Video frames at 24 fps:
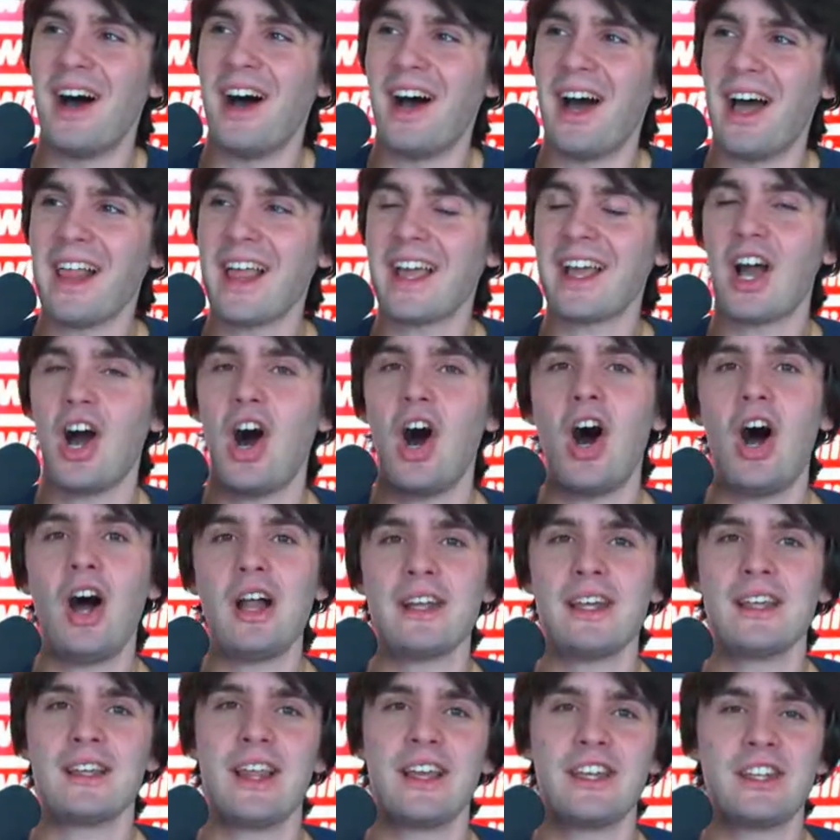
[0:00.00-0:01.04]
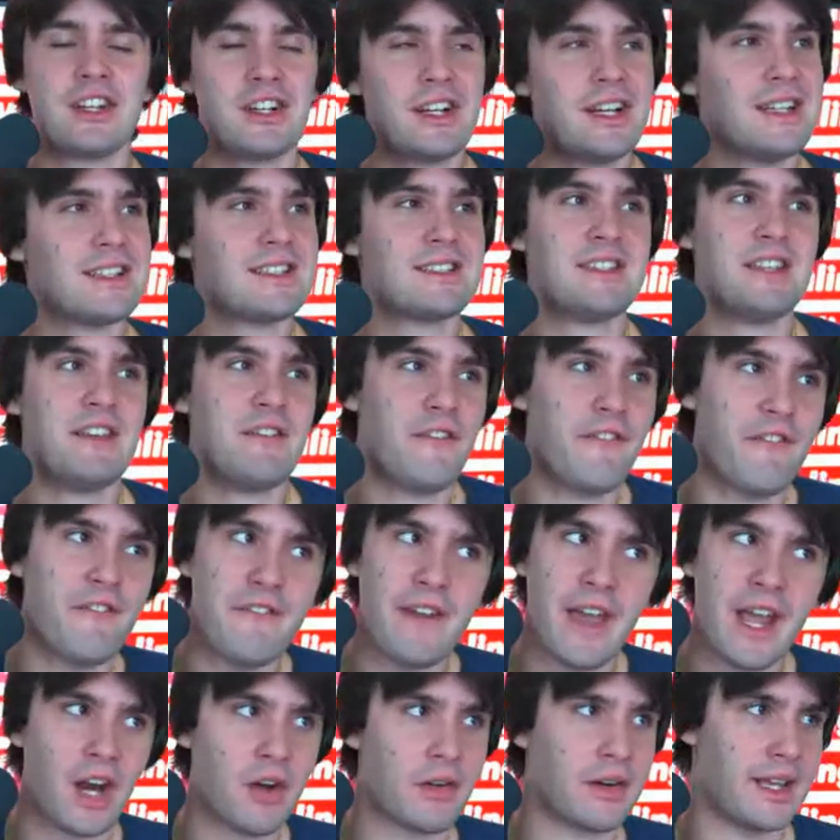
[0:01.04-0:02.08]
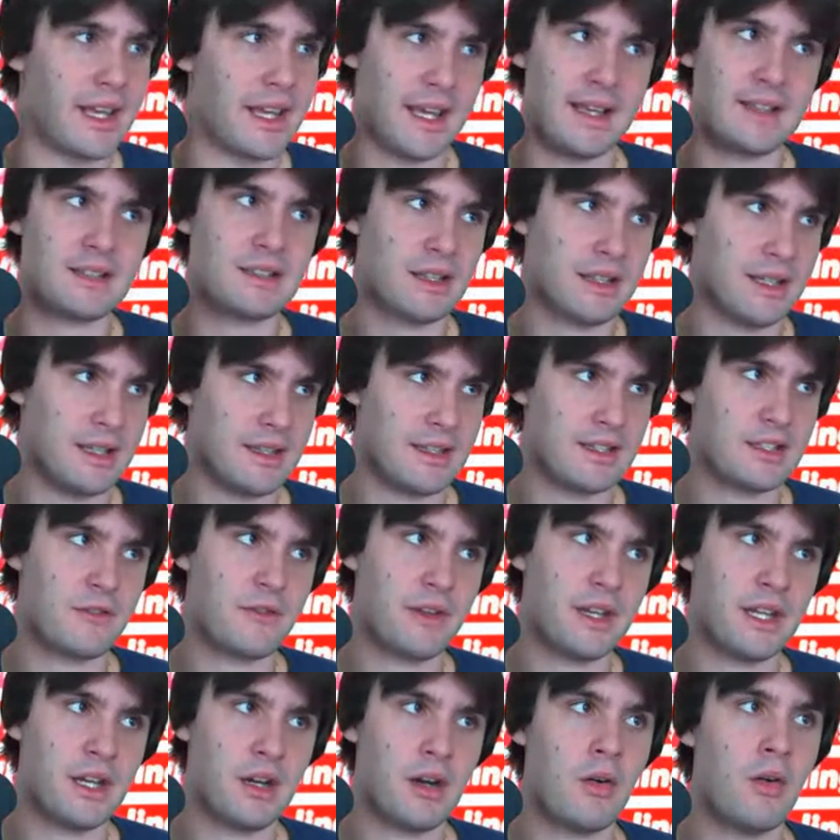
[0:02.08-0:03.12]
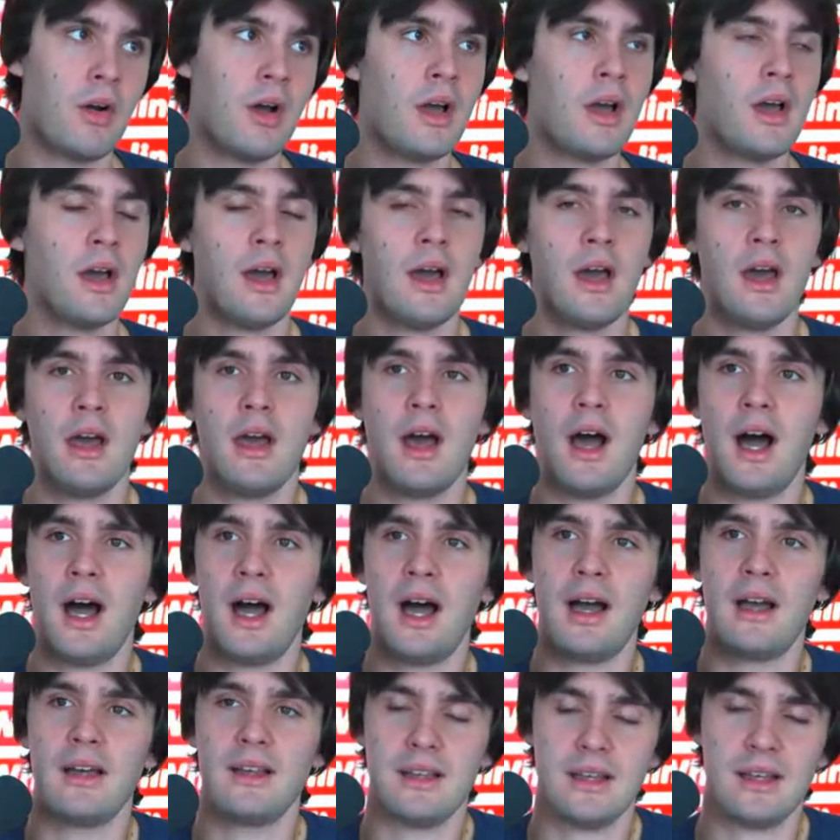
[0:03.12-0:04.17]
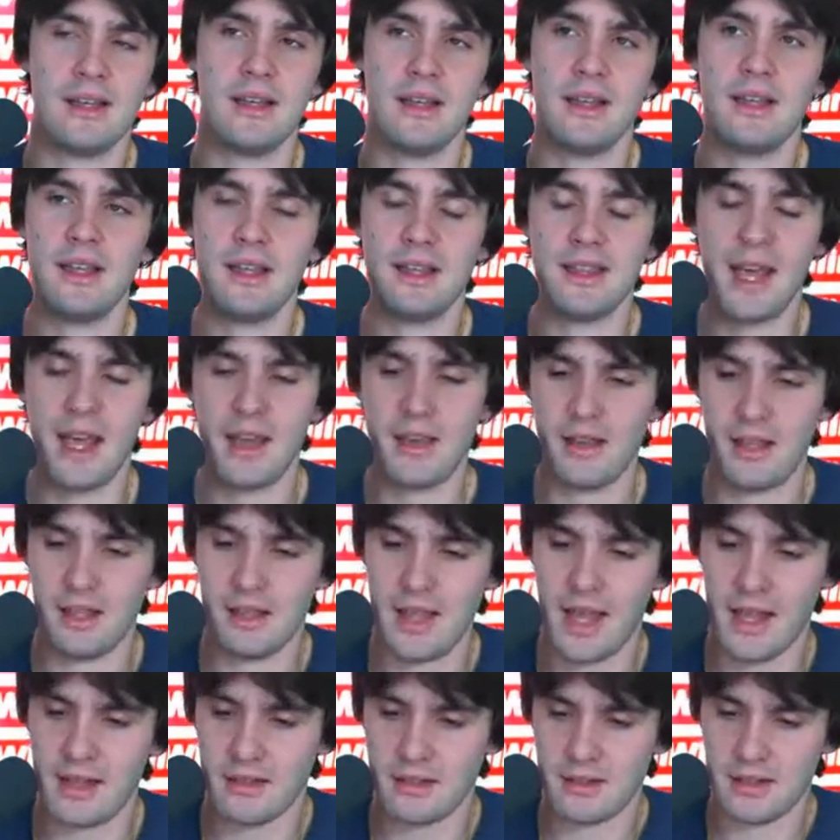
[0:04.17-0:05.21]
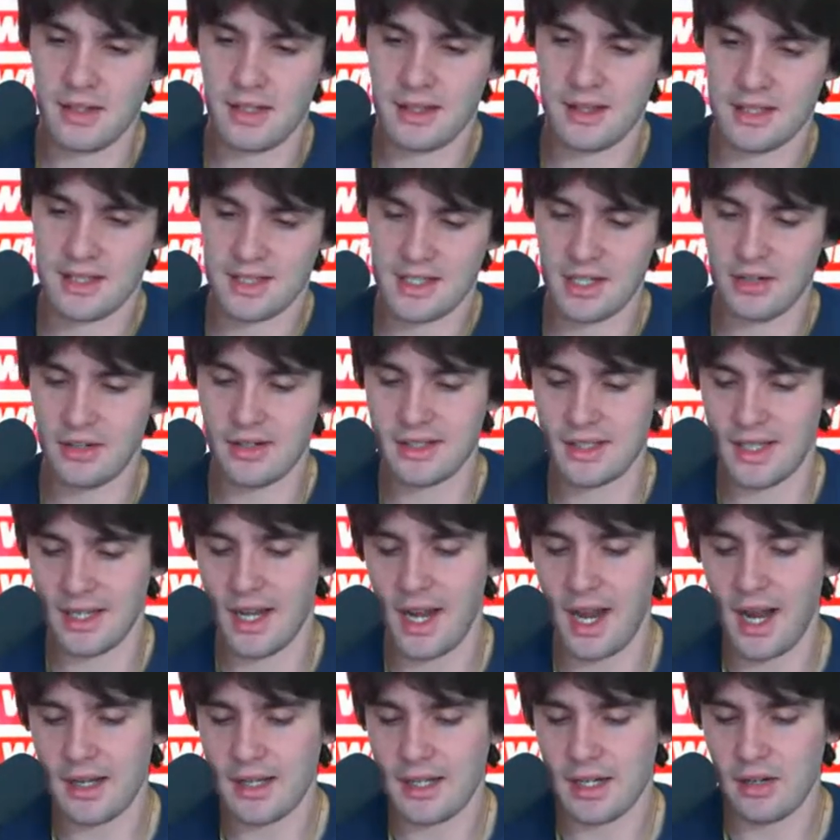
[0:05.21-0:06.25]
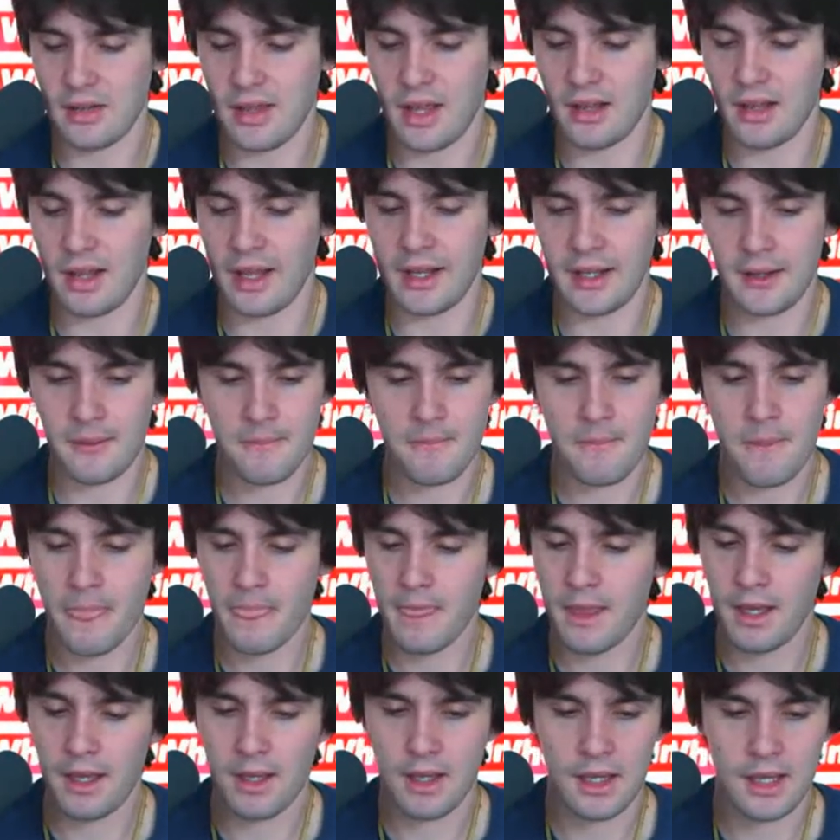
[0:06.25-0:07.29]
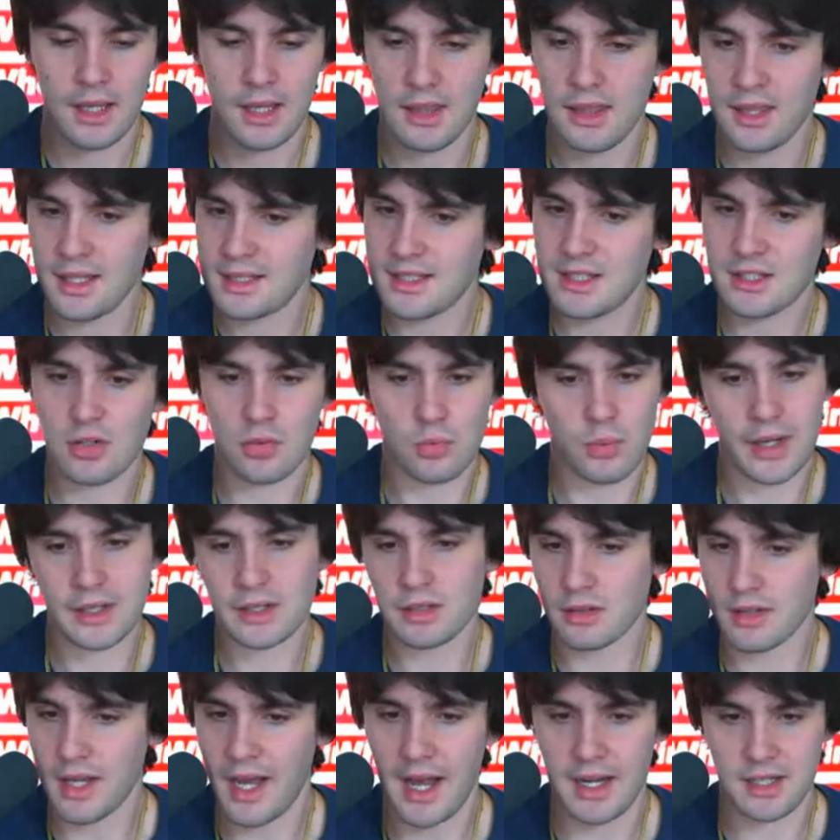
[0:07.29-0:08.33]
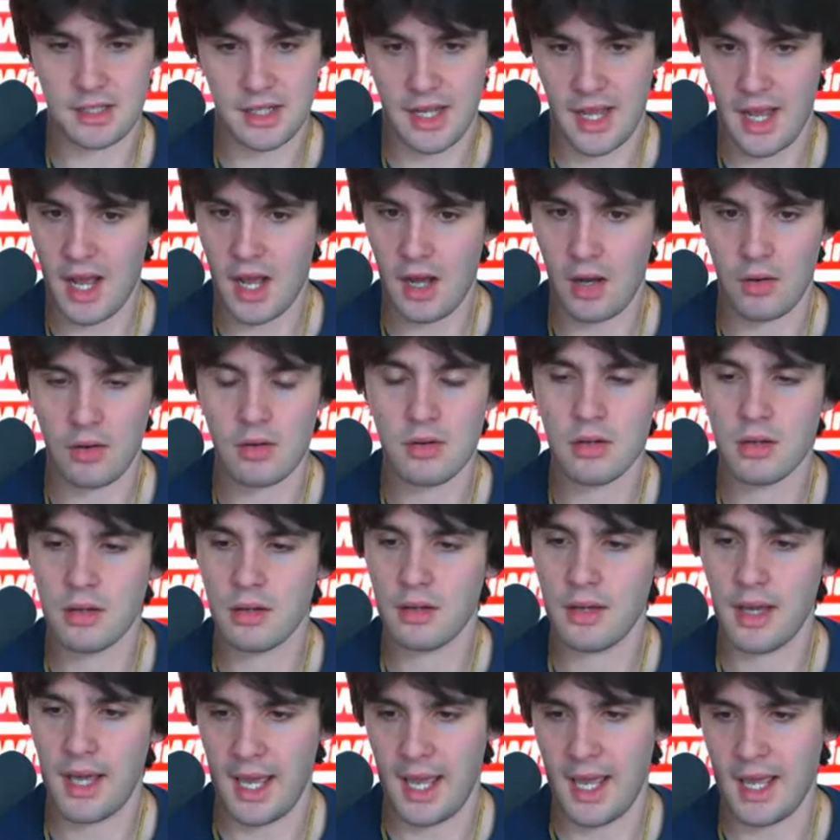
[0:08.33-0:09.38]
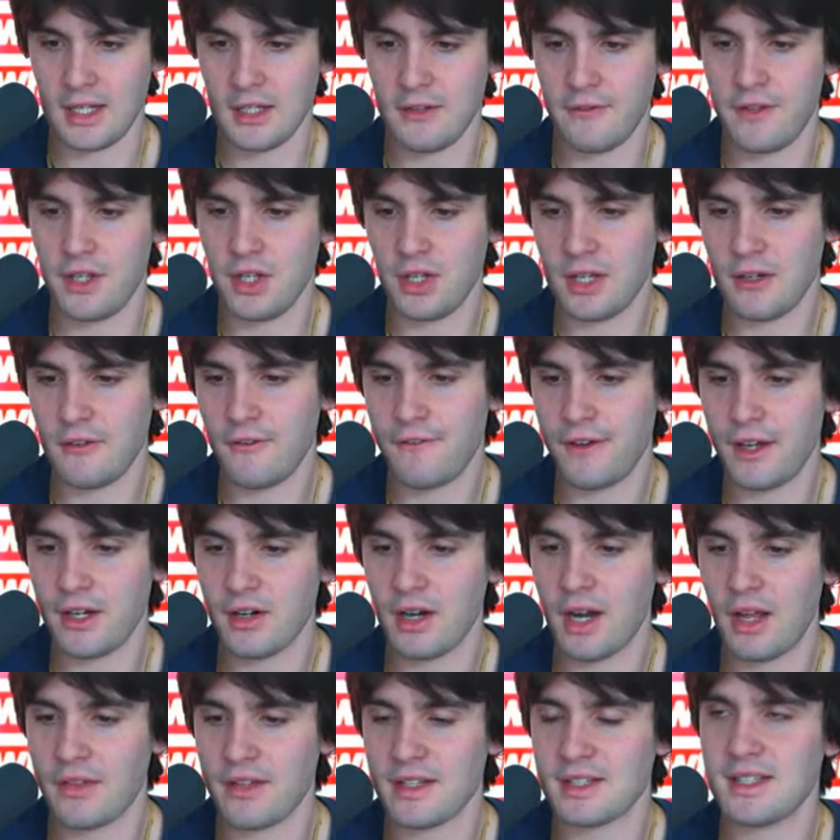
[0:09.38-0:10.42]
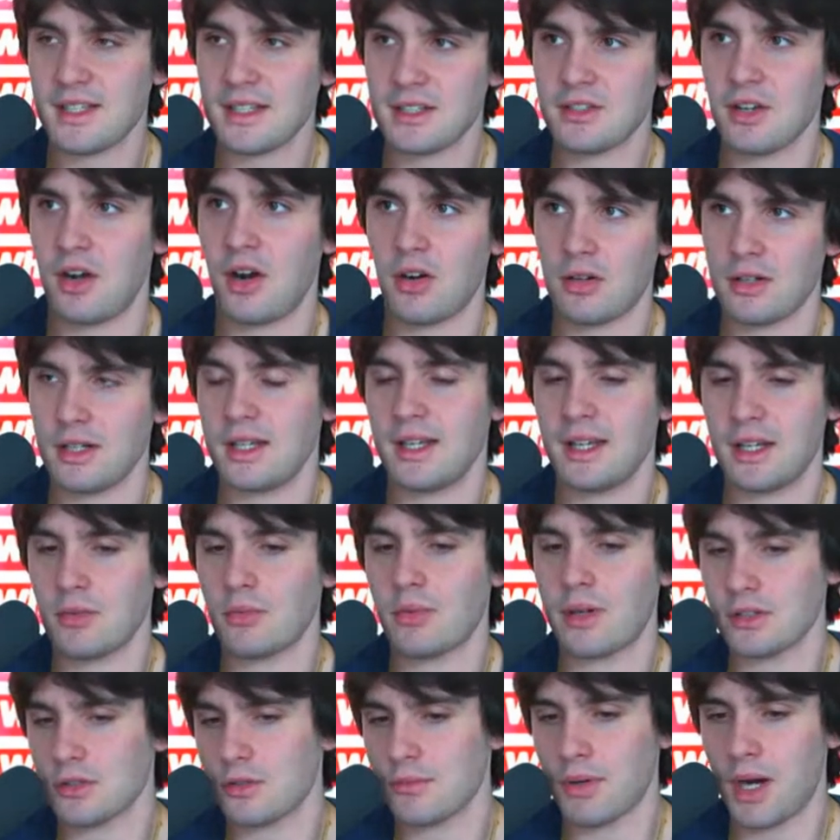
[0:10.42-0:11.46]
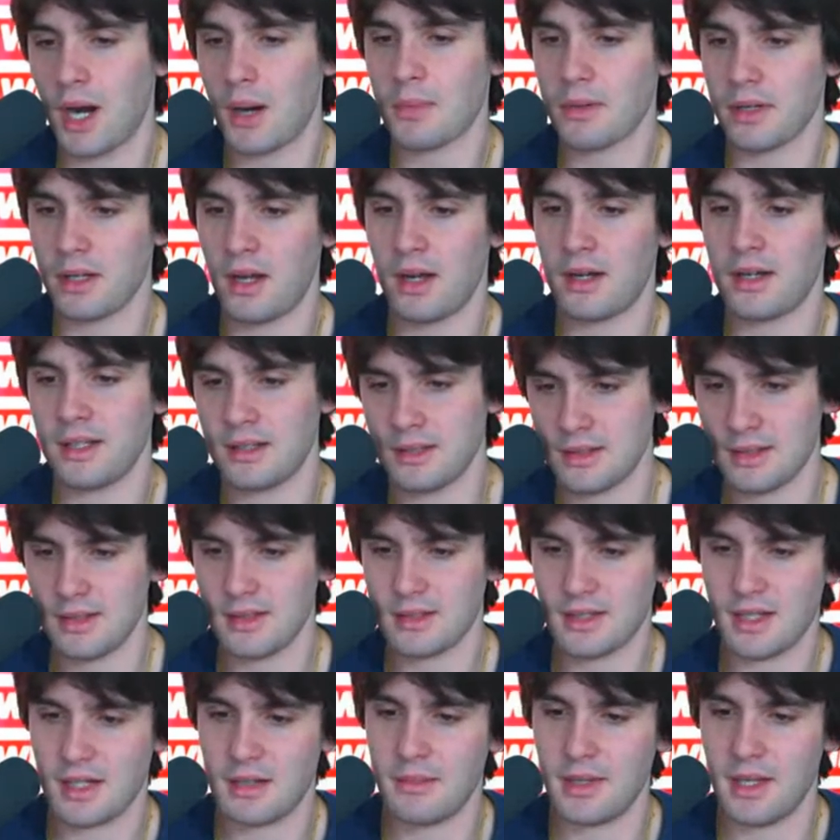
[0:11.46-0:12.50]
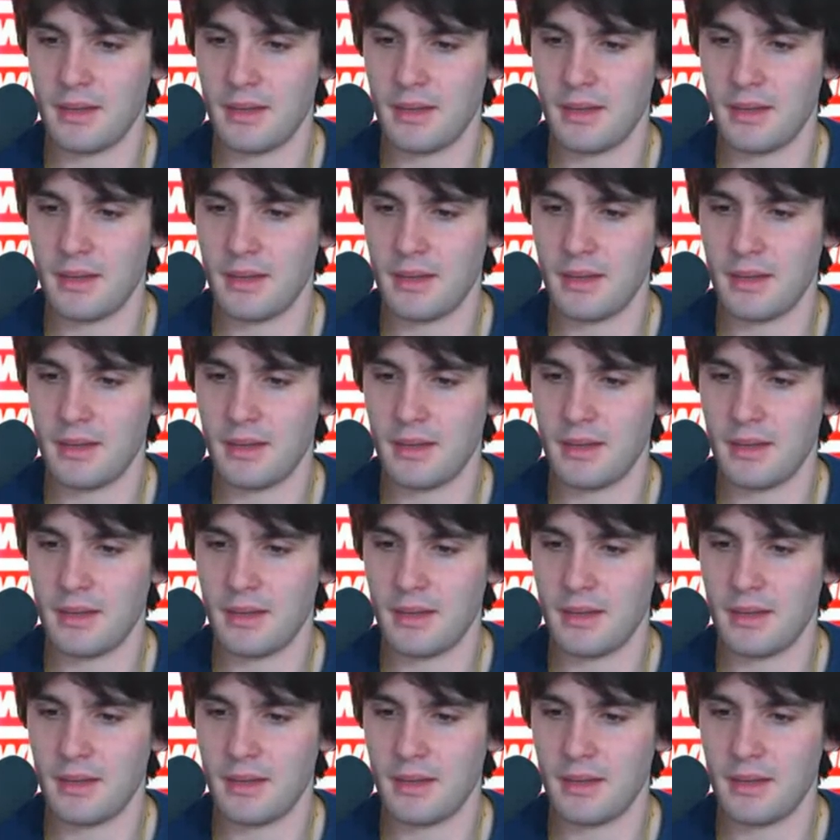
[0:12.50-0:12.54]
like on it, like you're going to see very easily in this video, in the series I got here that like, this is a rental cash cow. And if you can figure out this thing's already getting rental property on it, it's going to be